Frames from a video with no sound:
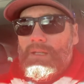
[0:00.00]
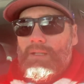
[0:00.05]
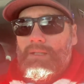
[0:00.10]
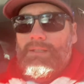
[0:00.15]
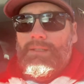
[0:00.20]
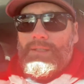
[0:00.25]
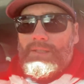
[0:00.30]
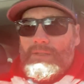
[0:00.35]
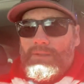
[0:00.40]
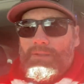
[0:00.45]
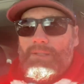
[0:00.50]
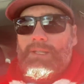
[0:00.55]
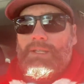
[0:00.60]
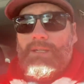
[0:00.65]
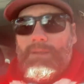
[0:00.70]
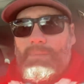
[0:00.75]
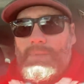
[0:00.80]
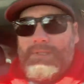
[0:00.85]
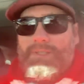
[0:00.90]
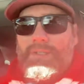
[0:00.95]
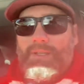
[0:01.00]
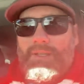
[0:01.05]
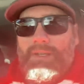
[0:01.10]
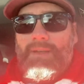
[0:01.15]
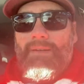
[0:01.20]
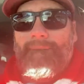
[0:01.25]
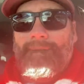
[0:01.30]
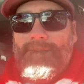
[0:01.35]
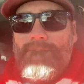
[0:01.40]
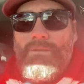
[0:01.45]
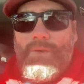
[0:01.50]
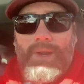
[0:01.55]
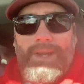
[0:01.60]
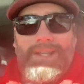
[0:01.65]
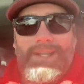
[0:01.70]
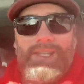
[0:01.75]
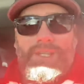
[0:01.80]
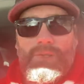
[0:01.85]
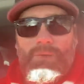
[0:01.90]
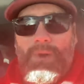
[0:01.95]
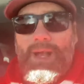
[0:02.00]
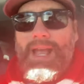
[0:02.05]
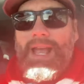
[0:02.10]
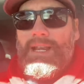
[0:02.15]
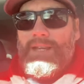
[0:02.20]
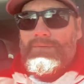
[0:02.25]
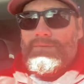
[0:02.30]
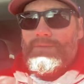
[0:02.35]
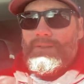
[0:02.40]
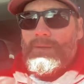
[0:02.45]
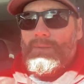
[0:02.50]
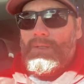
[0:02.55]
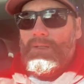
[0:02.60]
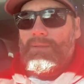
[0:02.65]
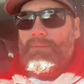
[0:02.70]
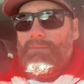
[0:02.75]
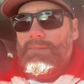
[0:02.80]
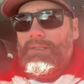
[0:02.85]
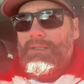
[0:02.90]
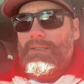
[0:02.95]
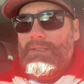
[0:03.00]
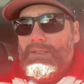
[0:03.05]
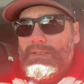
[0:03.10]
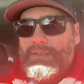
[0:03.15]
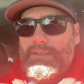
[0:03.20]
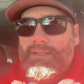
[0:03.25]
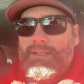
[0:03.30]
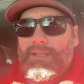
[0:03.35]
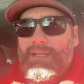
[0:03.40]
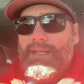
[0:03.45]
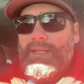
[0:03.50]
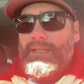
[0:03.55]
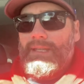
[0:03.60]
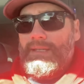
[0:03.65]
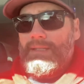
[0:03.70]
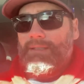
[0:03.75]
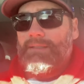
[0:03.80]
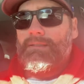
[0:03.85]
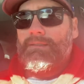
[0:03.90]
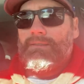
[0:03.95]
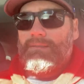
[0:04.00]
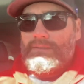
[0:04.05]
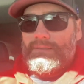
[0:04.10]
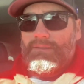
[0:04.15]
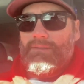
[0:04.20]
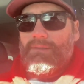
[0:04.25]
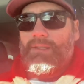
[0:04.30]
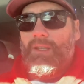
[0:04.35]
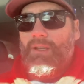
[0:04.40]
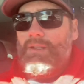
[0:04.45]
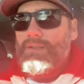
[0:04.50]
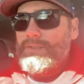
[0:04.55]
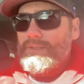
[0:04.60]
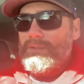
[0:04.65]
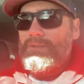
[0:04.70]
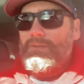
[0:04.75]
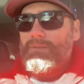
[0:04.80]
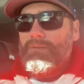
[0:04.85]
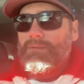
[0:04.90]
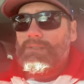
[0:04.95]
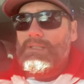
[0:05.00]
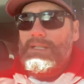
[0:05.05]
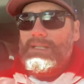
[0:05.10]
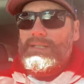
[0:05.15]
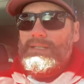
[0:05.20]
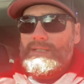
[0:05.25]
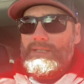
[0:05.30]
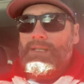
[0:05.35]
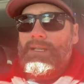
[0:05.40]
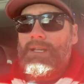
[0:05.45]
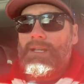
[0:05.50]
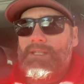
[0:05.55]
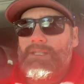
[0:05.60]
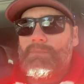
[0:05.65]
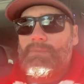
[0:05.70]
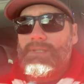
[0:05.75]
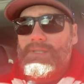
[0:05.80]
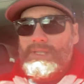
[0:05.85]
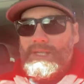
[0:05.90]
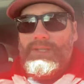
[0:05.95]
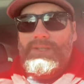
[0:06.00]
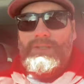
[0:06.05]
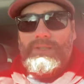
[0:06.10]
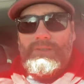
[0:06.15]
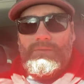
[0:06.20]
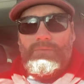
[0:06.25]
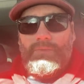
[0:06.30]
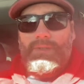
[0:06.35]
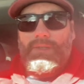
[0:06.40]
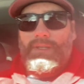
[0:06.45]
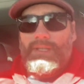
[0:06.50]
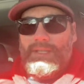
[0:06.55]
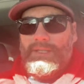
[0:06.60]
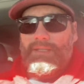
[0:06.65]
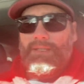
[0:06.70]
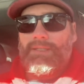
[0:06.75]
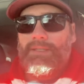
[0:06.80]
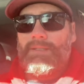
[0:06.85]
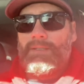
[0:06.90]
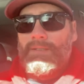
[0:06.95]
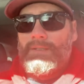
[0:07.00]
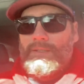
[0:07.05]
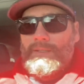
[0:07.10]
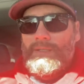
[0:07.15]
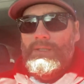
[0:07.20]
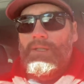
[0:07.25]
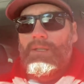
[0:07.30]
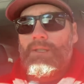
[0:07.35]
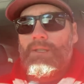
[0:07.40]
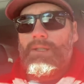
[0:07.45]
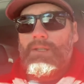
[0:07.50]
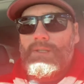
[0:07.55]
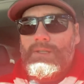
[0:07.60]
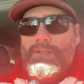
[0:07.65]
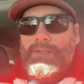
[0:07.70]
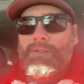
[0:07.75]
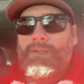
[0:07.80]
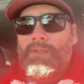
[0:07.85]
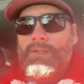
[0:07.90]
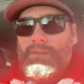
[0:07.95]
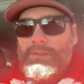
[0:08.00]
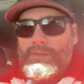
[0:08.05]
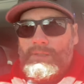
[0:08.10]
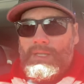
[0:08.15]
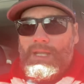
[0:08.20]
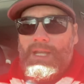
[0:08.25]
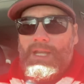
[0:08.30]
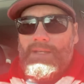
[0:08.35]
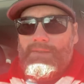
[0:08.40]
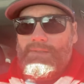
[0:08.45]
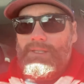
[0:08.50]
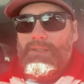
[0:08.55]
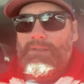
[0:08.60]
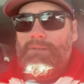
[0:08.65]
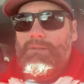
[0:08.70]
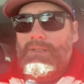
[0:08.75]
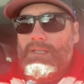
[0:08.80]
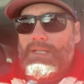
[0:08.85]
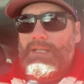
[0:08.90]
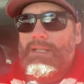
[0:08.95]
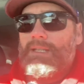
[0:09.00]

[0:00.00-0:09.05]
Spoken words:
You know, you get a bunch of great swag from them, and they also do a lot of customization with, like, certain knives. They do a lot of